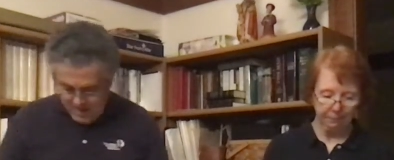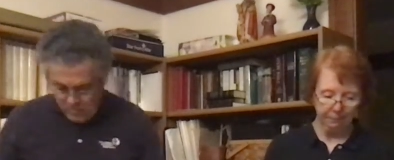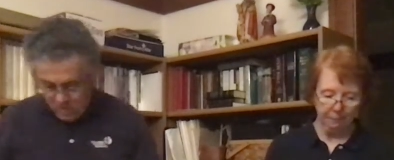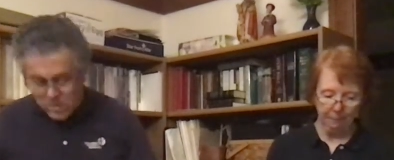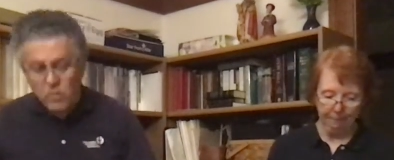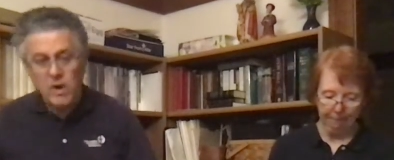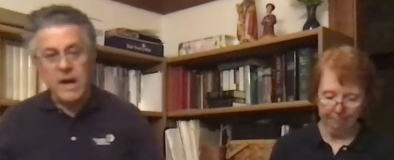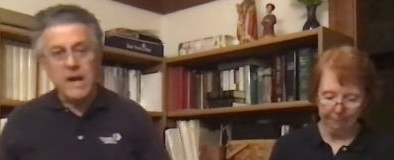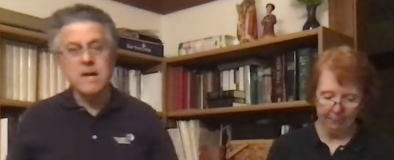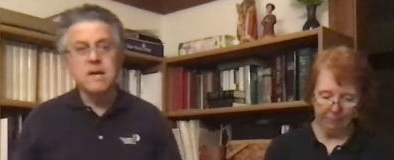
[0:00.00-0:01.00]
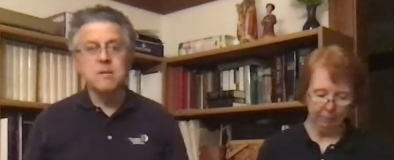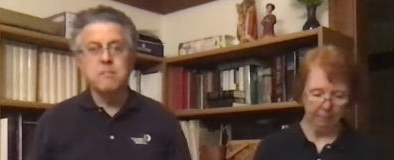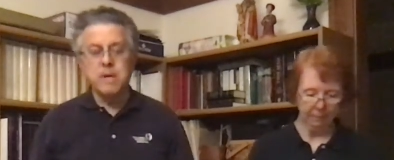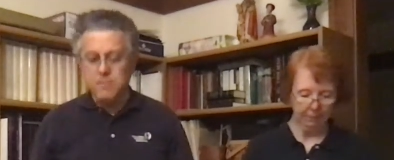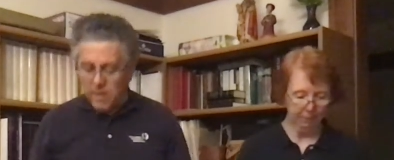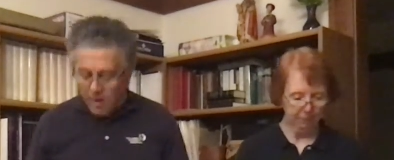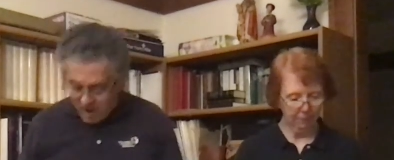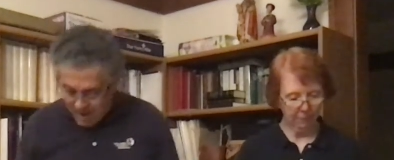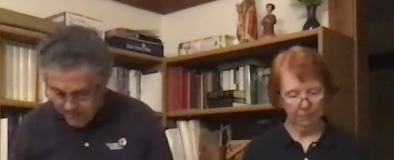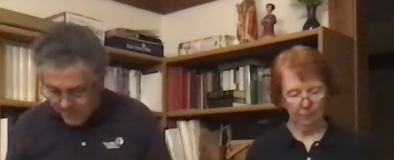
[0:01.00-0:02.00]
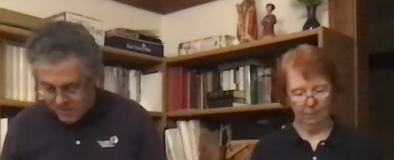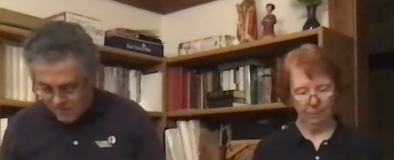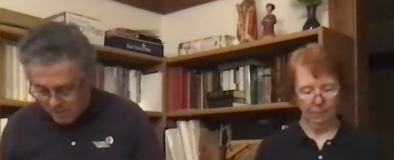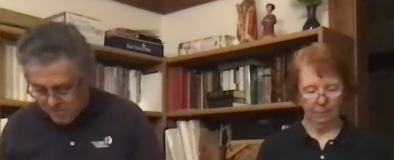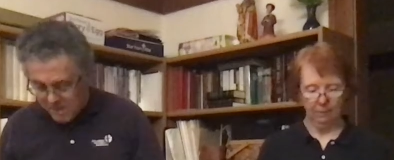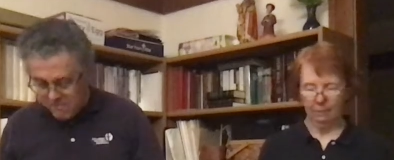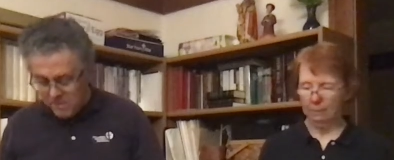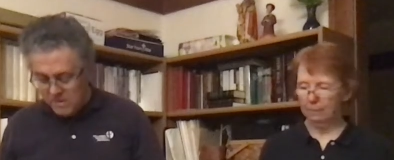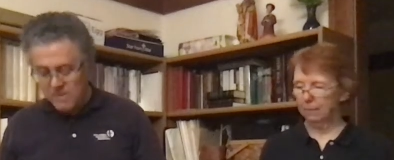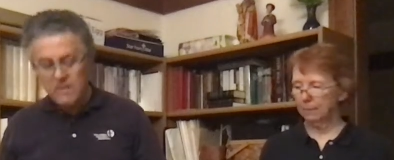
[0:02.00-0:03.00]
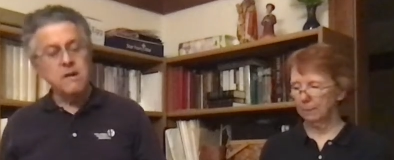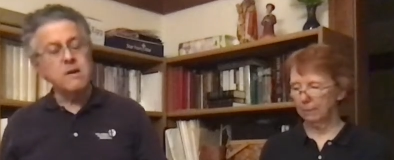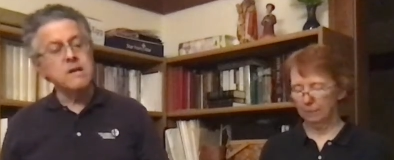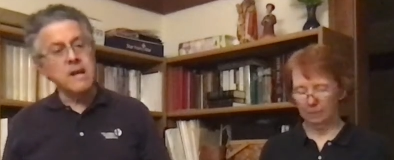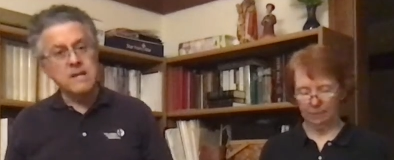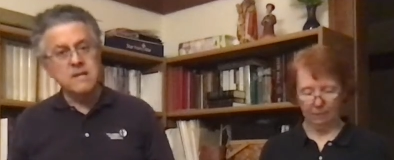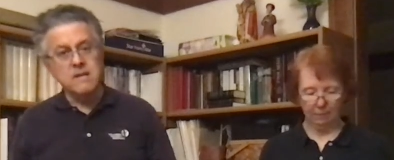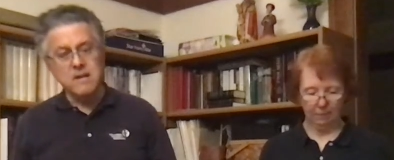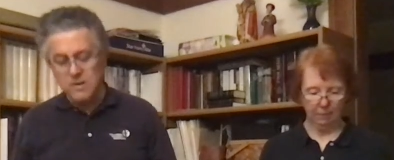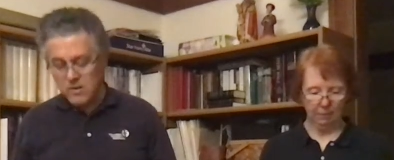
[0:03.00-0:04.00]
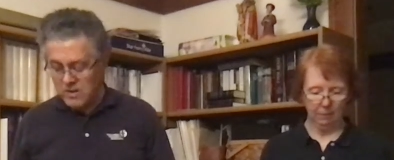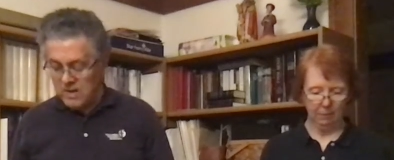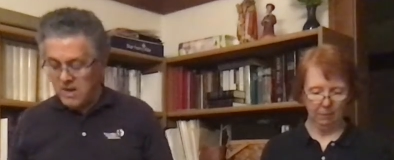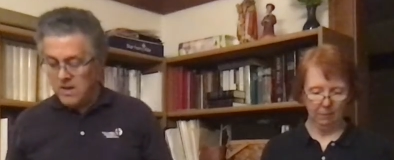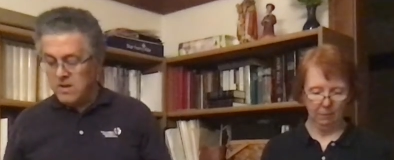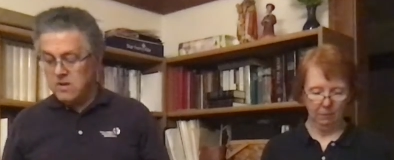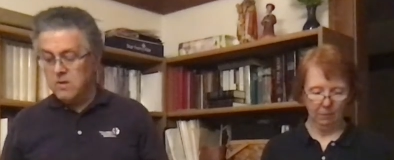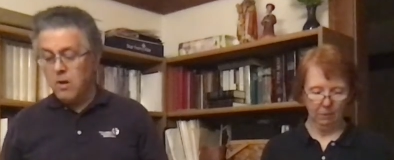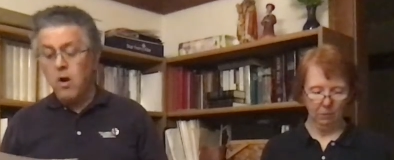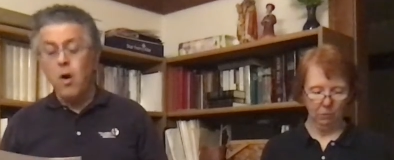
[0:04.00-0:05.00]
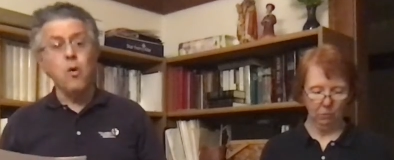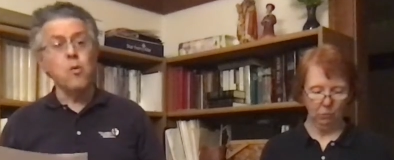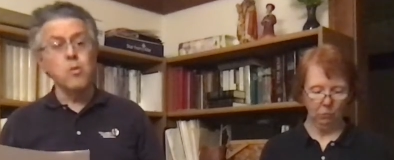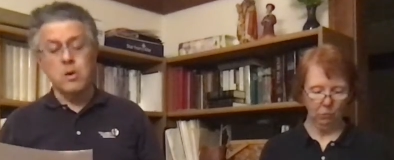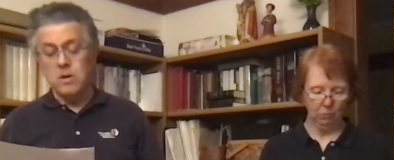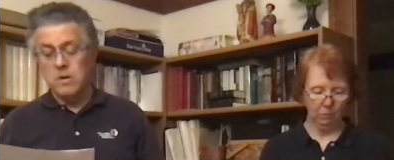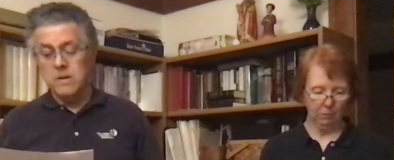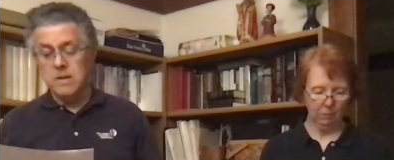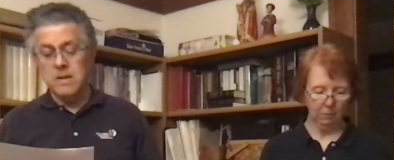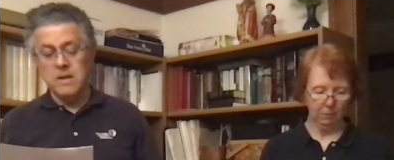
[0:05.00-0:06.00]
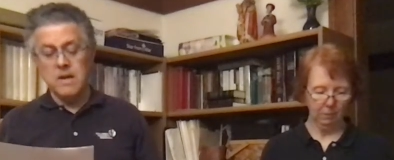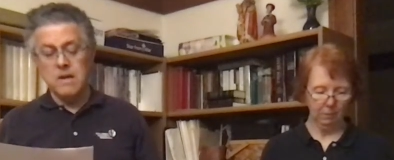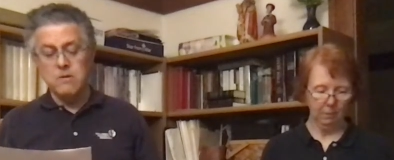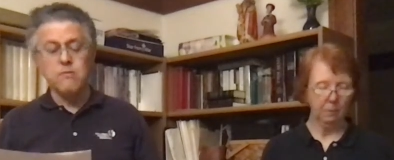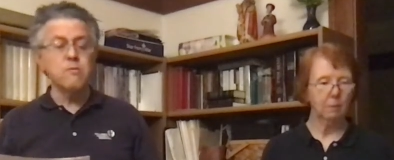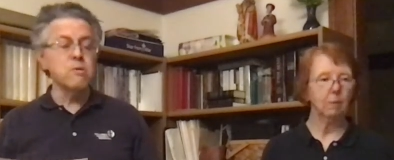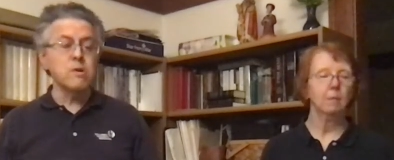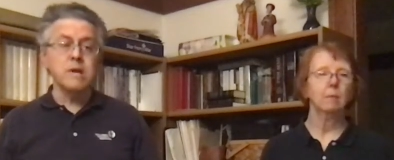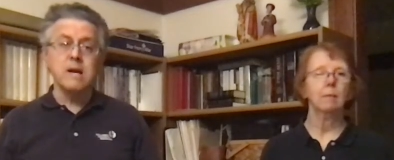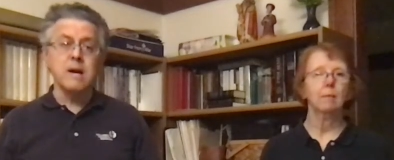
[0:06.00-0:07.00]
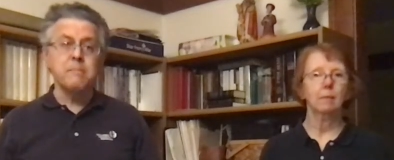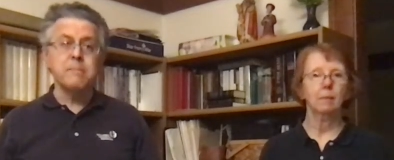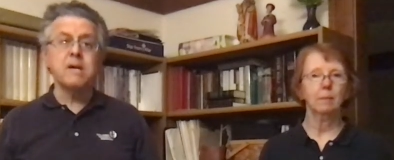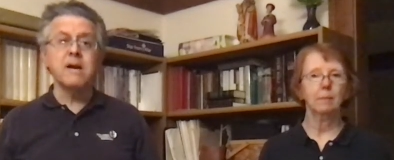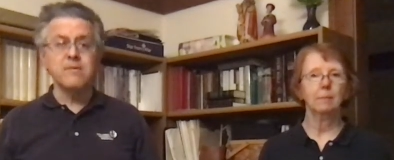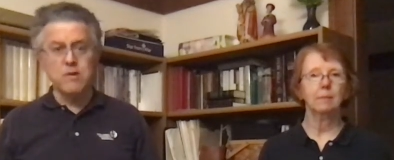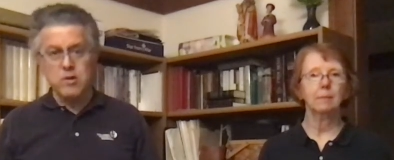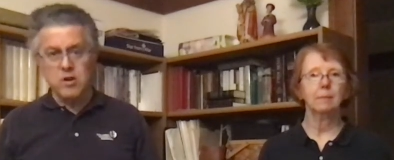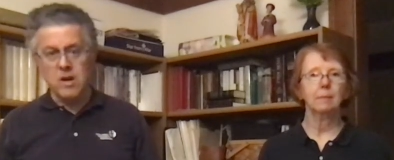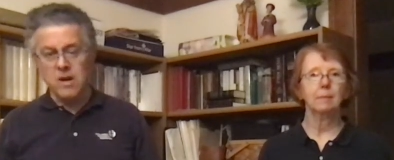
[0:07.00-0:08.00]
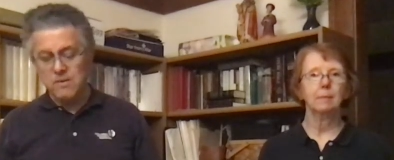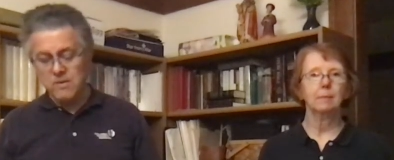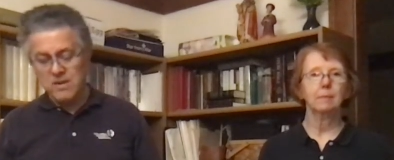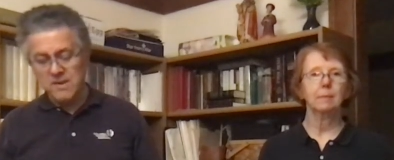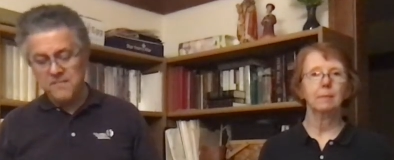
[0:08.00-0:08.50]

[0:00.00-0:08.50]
Speaker 1: One way people often remembered their connectedness to the whole world is through looking up at the stars.